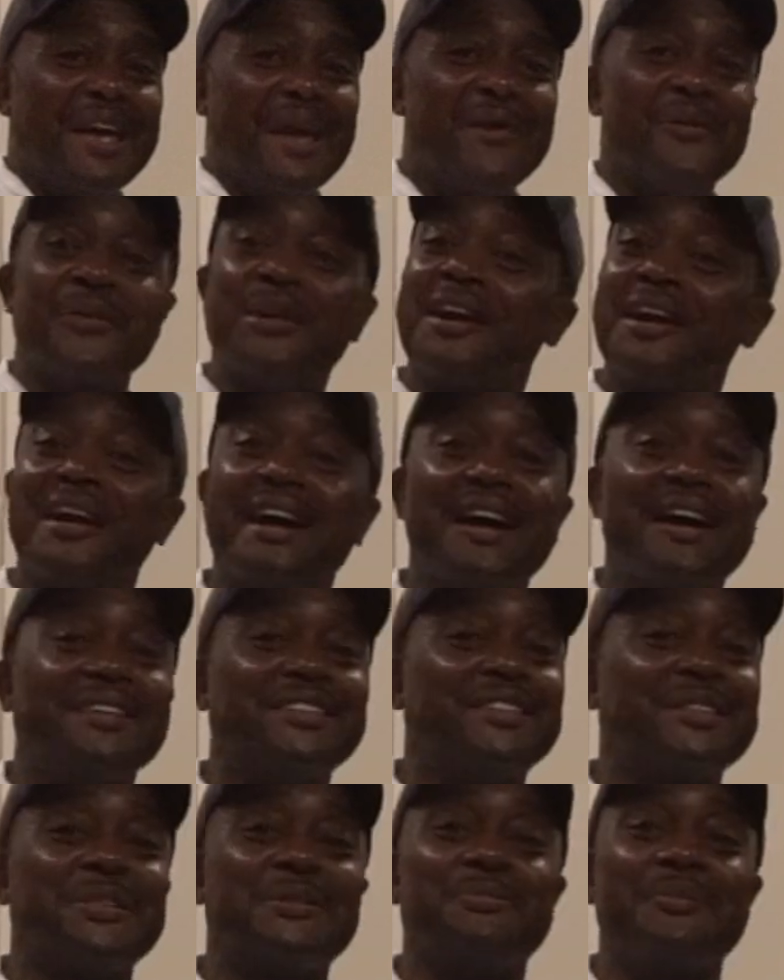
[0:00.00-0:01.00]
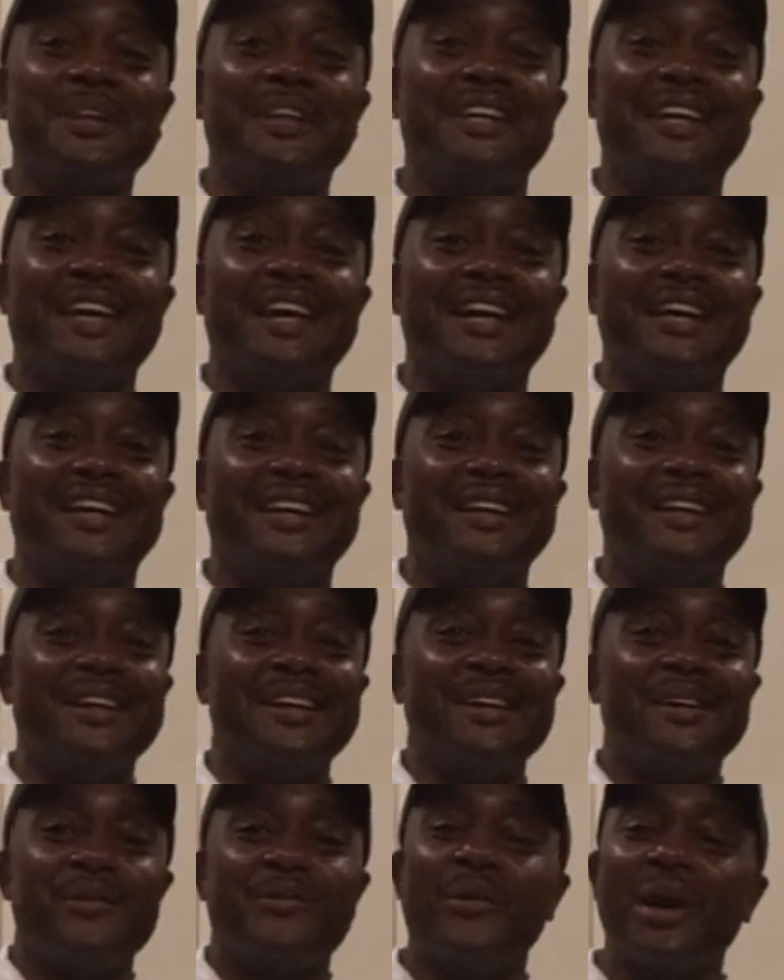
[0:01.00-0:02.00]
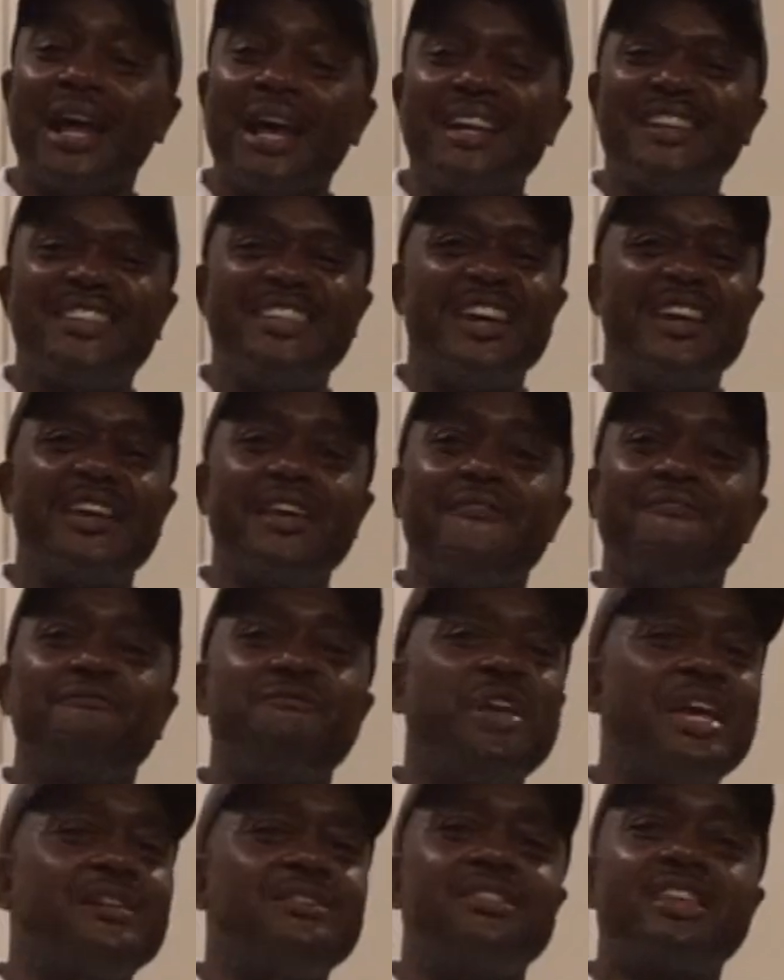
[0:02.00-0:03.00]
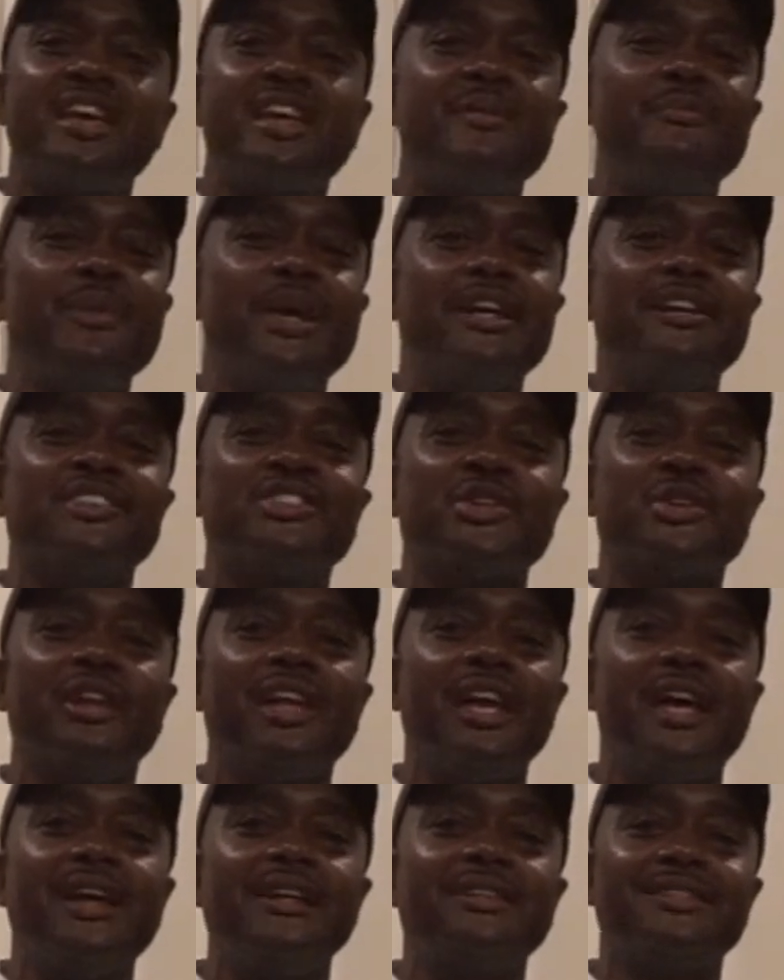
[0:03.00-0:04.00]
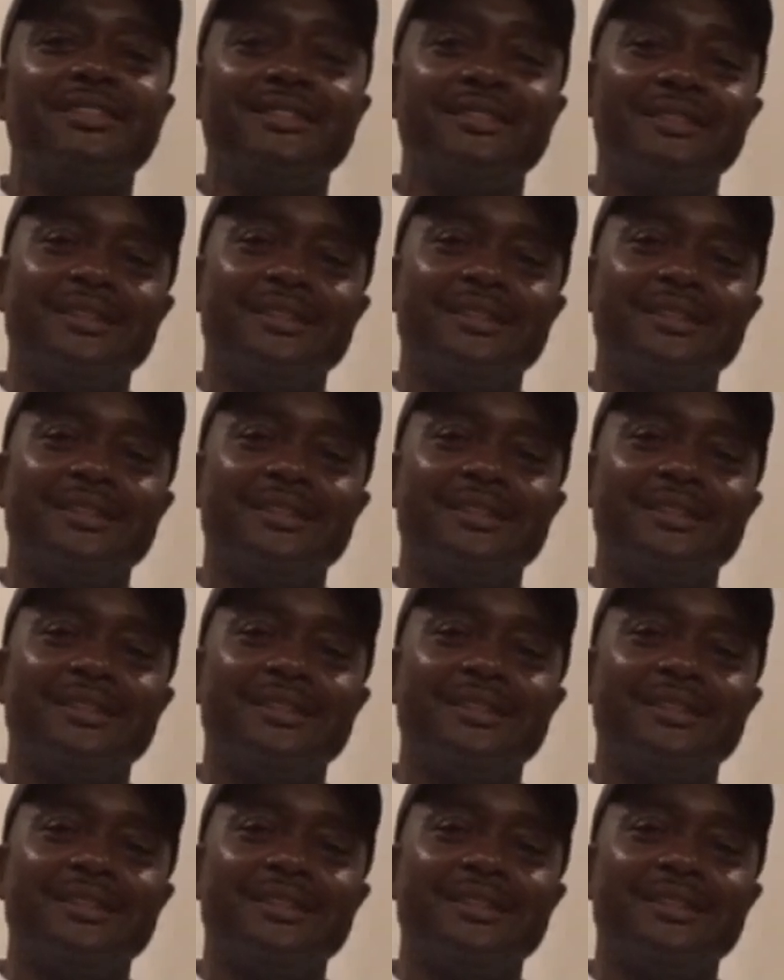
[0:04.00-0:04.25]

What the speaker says: And we're going to have some spaghetti. What I tell you, 15 minutes or less,